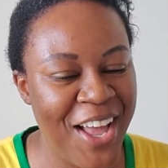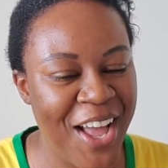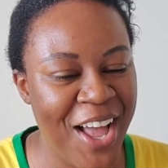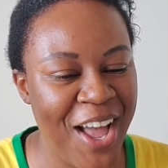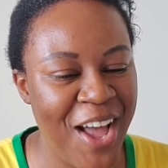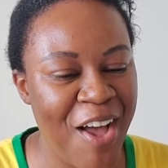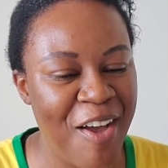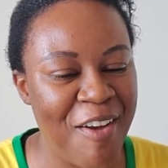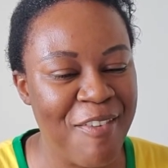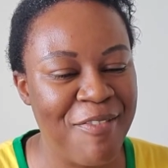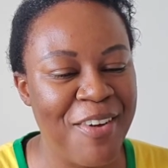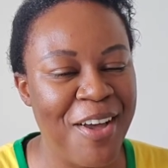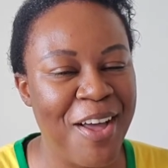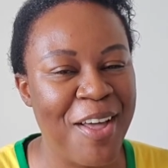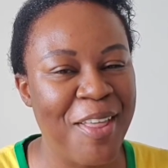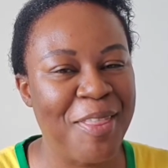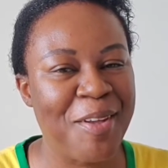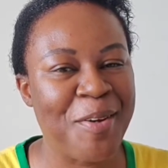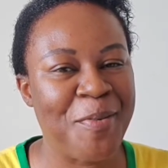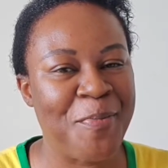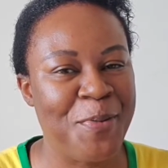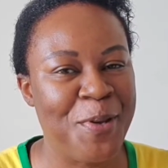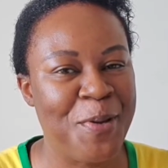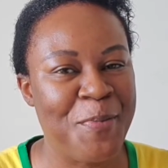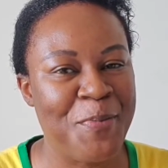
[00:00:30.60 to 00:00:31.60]
of
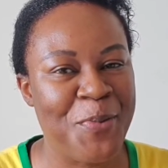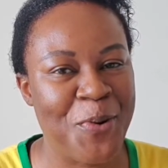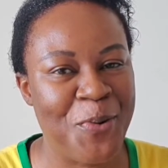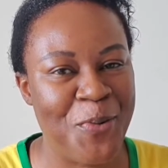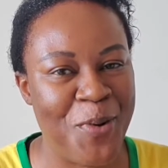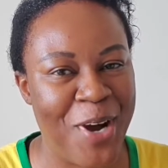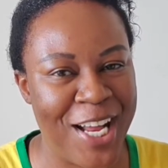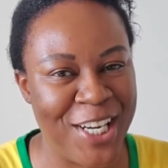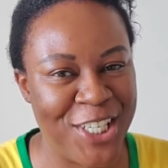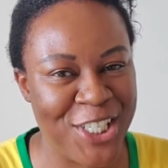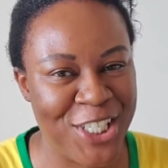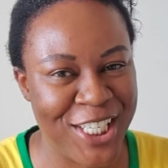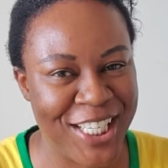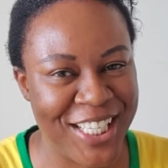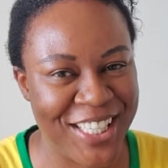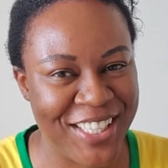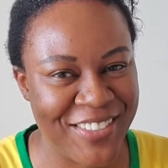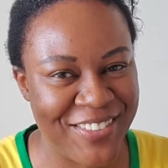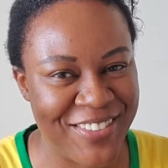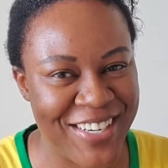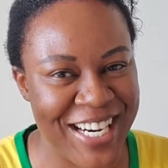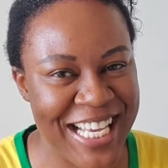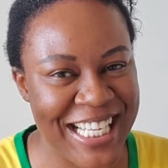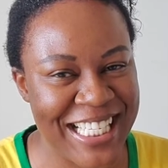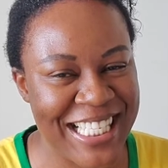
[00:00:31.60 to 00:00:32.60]
other people watching the
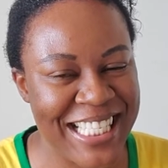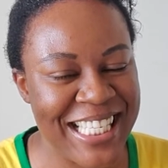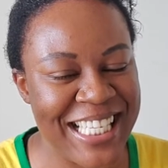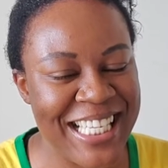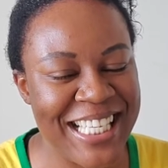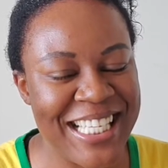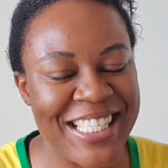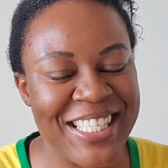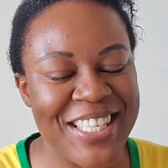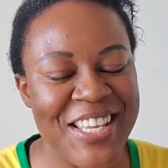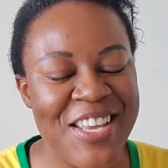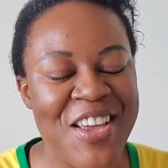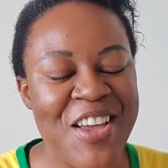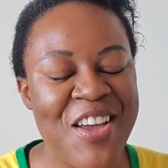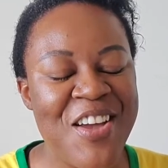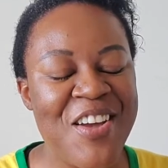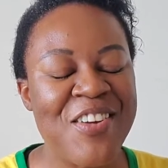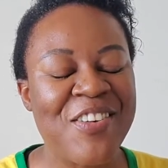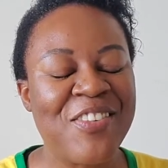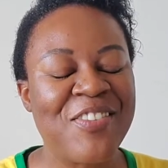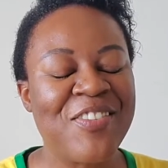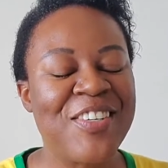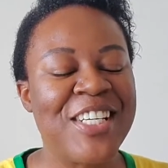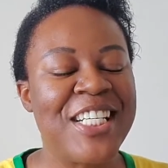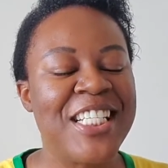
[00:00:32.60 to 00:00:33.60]
races,
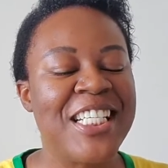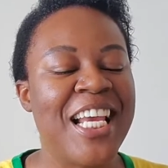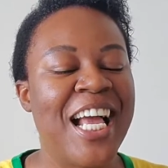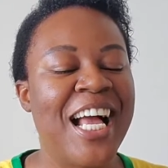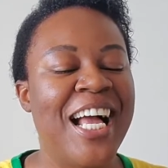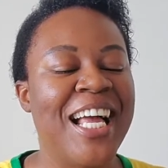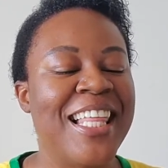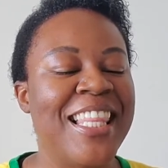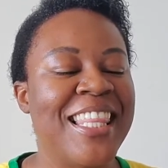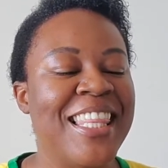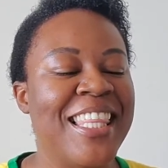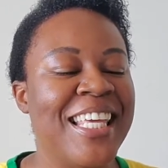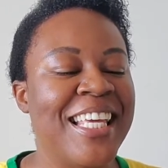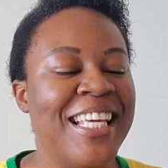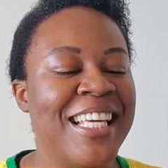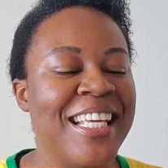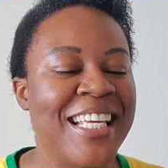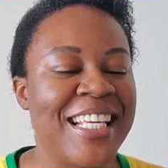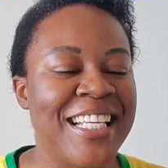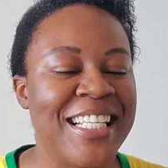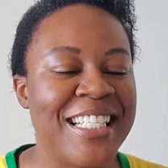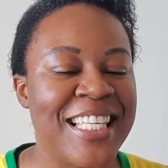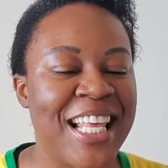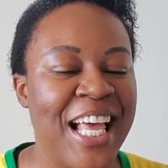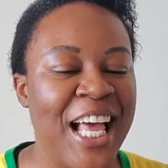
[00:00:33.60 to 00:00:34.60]
which I think
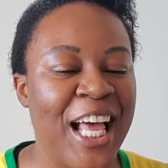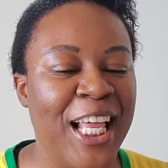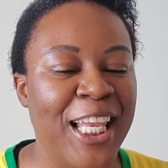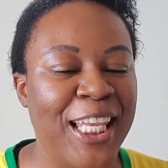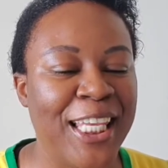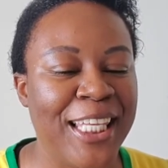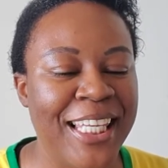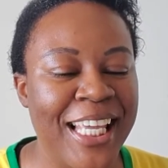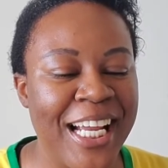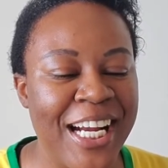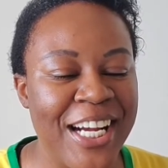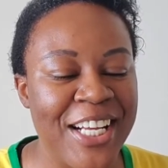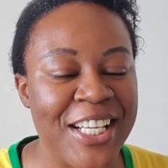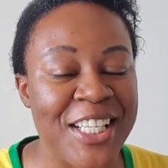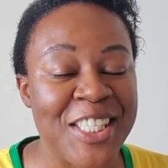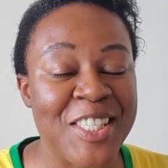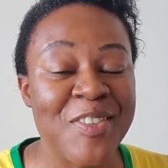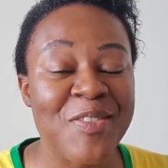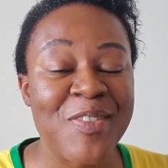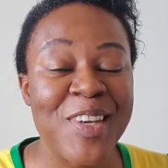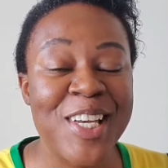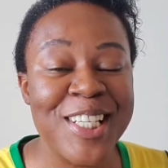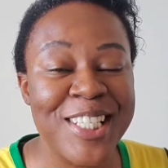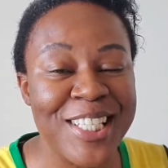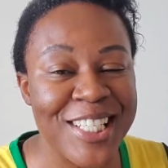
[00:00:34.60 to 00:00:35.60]
is hilarious,
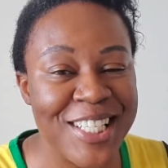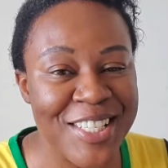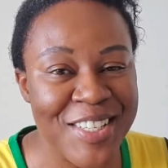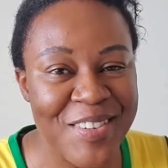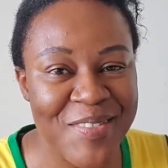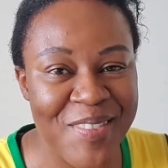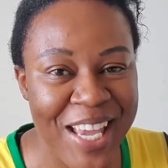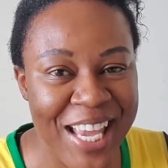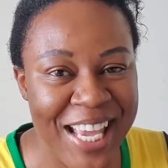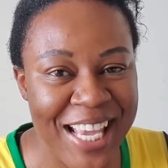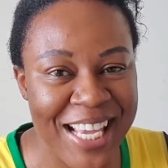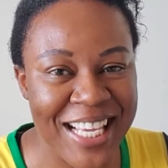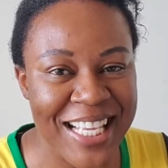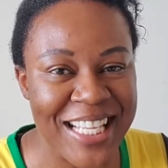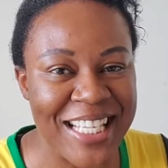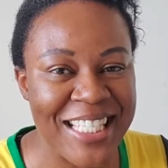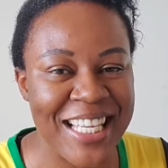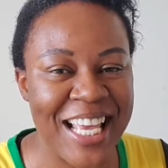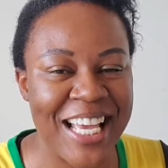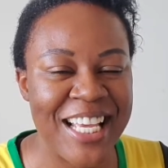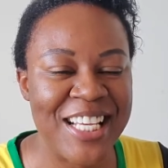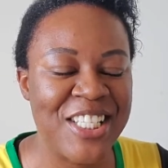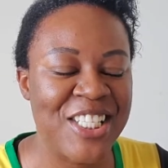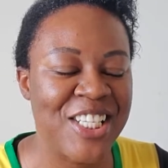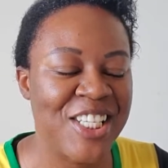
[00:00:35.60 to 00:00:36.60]
especially Jamaicans.
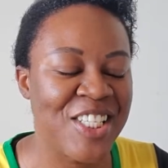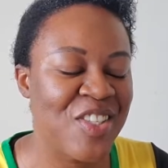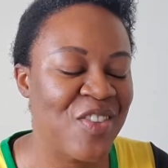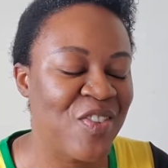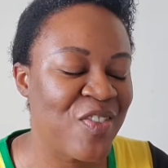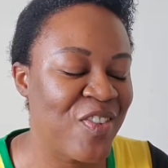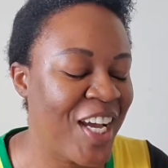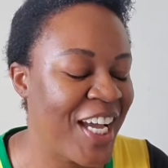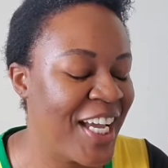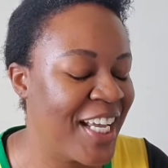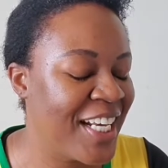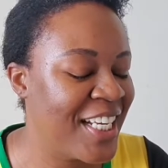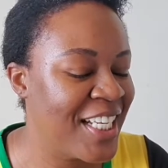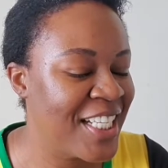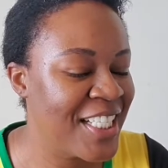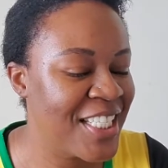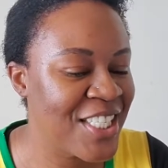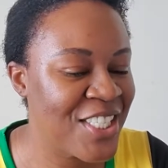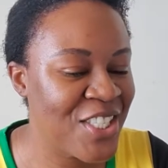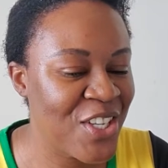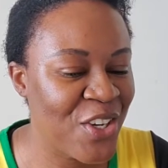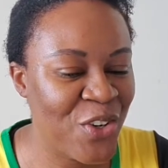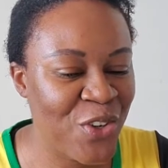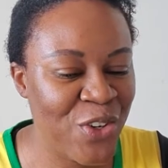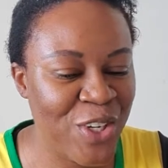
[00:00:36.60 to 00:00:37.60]
I just find it
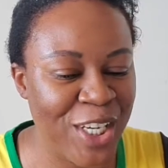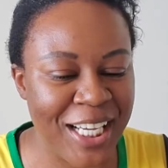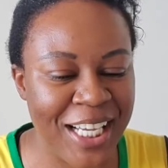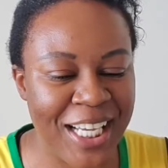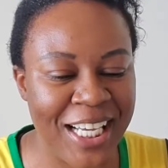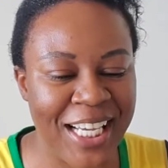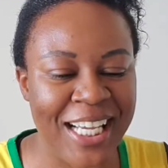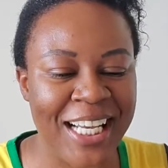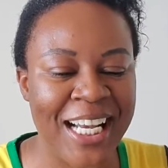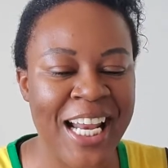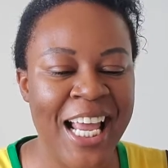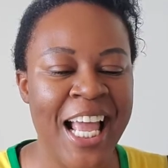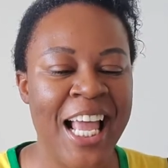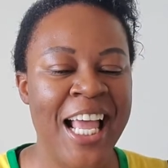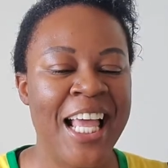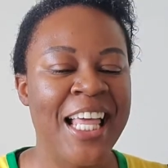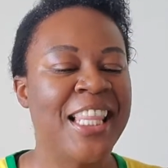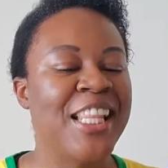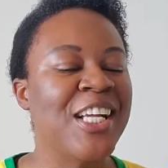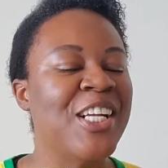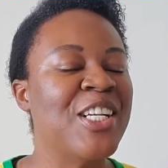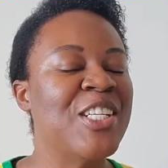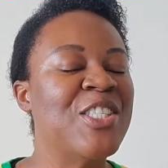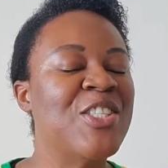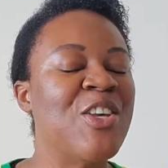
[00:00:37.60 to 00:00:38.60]
so good.
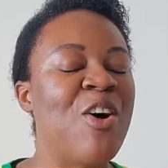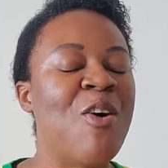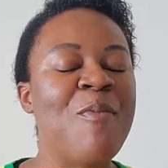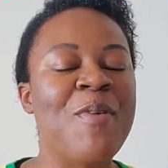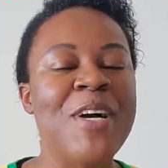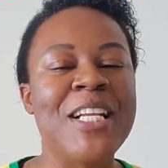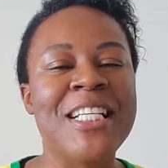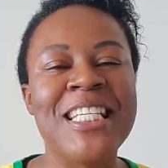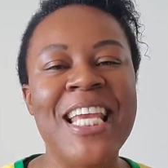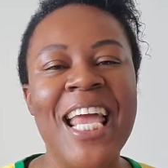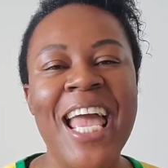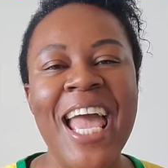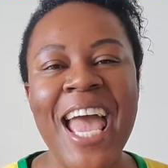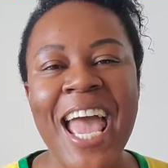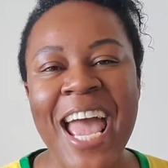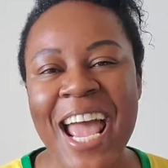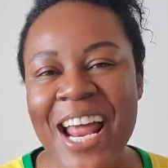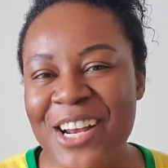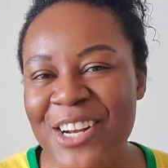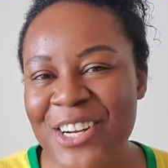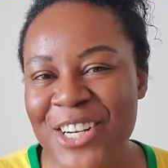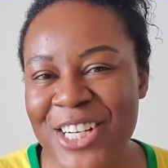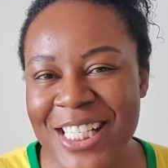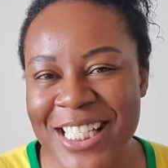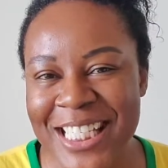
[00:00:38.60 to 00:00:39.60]
There's so much
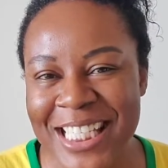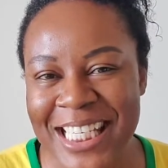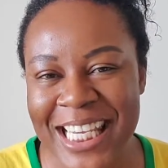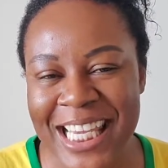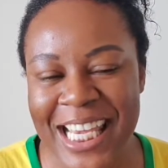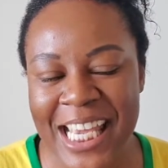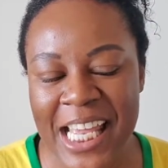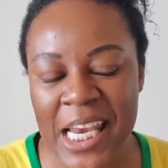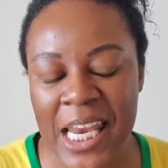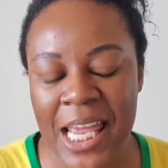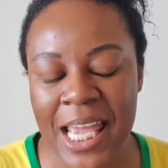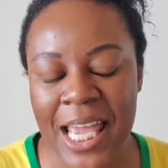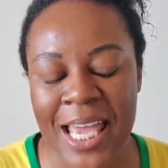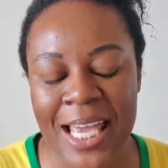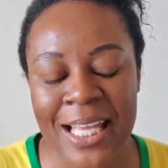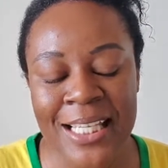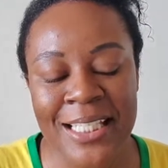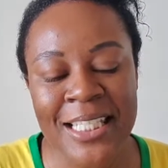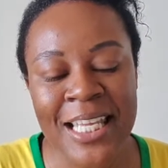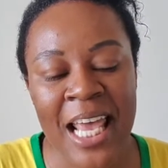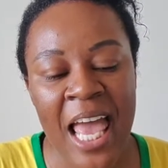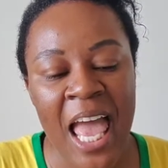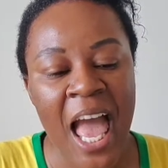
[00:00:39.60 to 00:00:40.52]
energy in it.